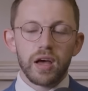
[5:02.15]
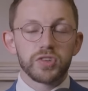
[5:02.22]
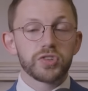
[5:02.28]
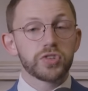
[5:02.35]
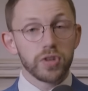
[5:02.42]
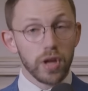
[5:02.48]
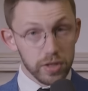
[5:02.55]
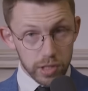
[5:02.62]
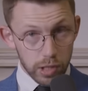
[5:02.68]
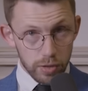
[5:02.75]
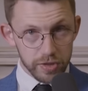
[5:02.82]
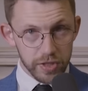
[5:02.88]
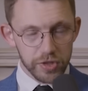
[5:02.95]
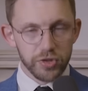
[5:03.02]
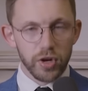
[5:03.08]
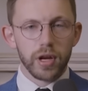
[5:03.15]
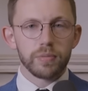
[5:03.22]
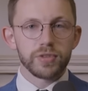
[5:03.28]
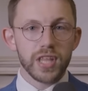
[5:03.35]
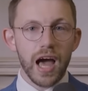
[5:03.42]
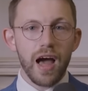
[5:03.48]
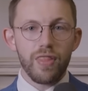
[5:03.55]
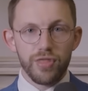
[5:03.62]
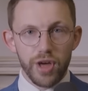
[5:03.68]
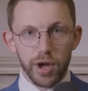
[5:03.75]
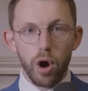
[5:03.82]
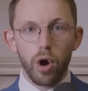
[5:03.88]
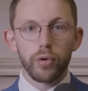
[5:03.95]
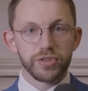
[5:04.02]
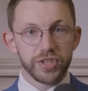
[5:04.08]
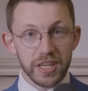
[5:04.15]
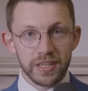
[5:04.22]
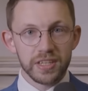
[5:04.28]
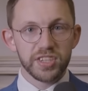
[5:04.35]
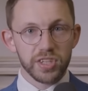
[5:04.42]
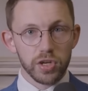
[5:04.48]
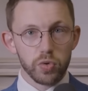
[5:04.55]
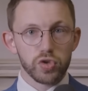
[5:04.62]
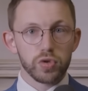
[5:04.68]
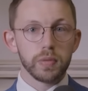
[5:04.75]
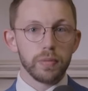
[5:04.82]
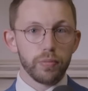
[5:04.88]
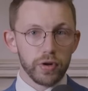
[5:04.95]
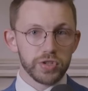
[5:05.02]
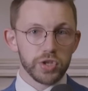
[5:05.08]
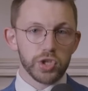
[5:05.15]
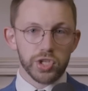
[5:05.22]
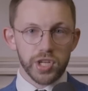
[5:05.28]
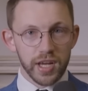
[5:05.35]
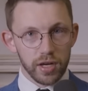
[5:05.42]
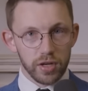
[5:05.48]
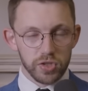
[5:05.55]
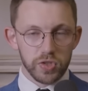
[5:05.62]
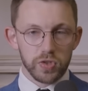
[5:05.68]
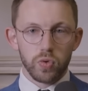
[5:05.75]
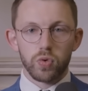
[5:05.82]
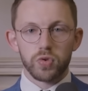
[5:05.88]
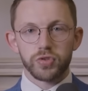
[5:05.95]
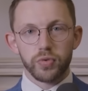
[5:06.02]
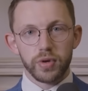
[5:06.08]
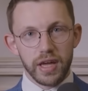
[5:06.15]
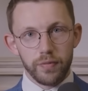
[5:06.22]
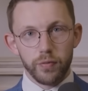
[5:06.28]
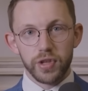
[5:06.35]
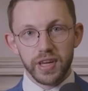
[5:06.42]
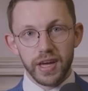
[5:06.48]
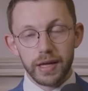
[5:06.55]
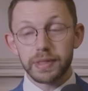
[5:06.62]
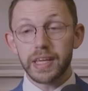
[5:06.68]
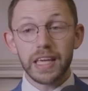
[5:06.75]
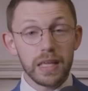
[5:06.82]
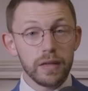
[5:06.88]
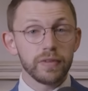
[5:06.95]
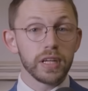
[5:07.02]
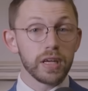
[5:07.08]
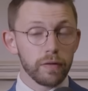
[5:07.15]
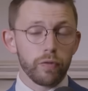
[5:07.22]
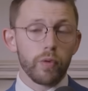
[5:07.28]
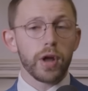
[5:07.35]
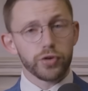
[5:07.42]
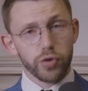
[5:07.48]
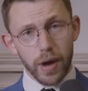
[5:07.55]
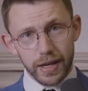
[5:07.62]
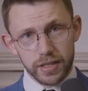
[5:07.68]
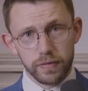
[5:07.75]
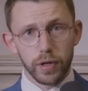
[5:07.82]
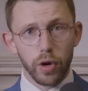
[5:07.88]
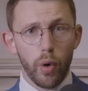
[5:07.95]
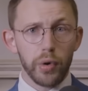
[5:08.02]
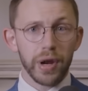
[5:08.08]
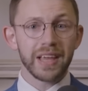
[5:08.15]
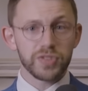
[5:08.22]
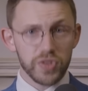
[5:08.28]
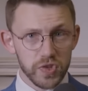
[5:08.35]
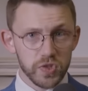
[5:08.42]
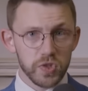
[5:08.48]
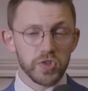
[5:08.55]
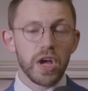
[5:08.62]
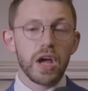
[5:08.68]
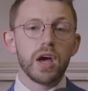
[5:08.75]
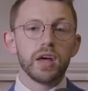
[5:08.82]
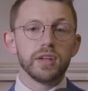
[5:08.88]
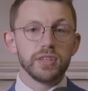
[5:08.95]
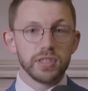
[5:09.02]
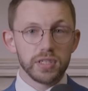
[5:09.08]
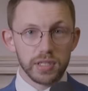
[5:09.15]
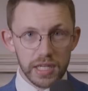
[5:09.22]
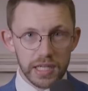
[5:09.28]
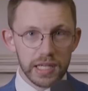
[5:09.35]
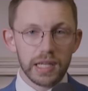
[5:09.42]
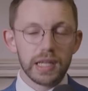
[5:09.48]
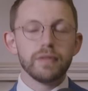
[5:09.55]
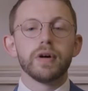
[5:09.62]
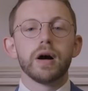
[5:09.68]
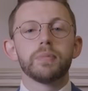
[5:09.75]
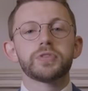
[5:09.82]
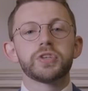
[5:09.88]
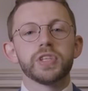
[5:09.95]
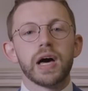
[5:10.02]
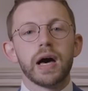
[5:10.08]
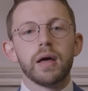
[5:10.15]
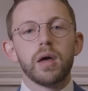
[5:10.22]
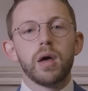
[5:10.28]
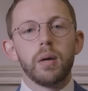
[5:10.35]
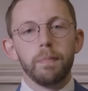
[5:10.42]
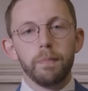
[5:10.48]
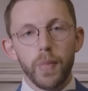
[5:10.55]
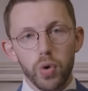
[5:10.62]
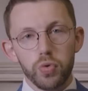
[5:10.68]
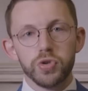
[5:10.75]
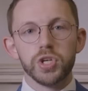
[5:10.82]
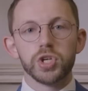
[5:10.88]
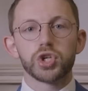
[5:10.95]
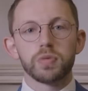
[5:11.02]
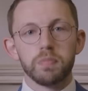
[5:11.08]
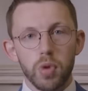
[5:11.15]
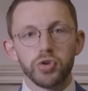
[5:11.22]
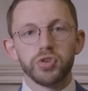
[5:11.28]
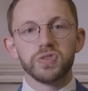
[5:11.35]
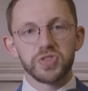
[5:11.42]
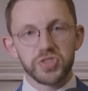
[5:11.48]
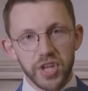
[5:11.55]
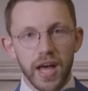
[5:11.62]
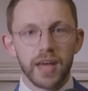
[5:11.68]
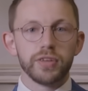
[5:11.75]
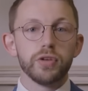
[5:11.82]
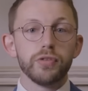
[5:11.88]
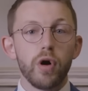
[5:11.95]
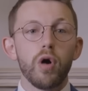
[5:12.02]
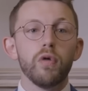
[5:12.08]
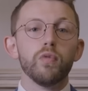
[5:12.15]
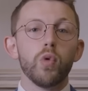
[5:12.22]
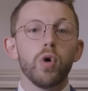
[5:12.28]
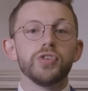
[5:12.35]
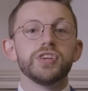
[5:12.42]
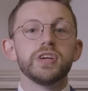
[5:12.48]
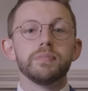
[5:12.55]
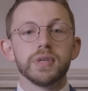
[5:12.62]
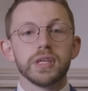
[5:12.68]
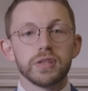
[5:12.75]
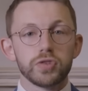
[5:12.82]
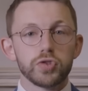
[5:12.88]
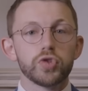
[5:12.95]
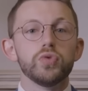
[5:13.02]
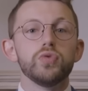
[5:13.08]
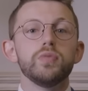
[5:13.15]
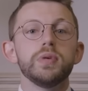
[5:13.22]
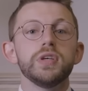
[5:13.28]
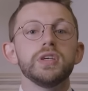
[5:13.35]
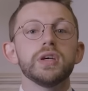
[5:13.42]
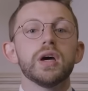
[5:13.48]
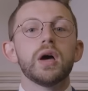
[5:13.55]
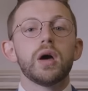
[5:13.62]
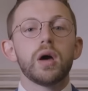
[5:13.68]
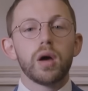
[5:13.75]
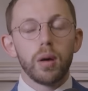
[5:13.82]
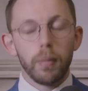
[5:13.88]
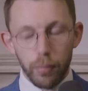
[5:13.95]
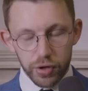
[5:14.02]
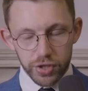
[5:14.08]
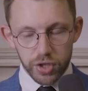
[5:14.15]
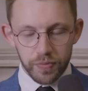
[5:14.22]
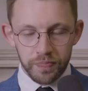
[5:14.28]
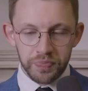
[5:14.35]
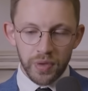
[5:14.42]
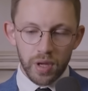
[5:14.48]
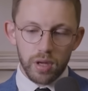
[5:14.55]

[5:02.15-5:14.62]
As long as they sign up to that, they are as indistinguishably British as Hengist and Horsa and Henry VIII, even if retroactively our own ancestors didn't live up to that modish modern standard of what it means to be British.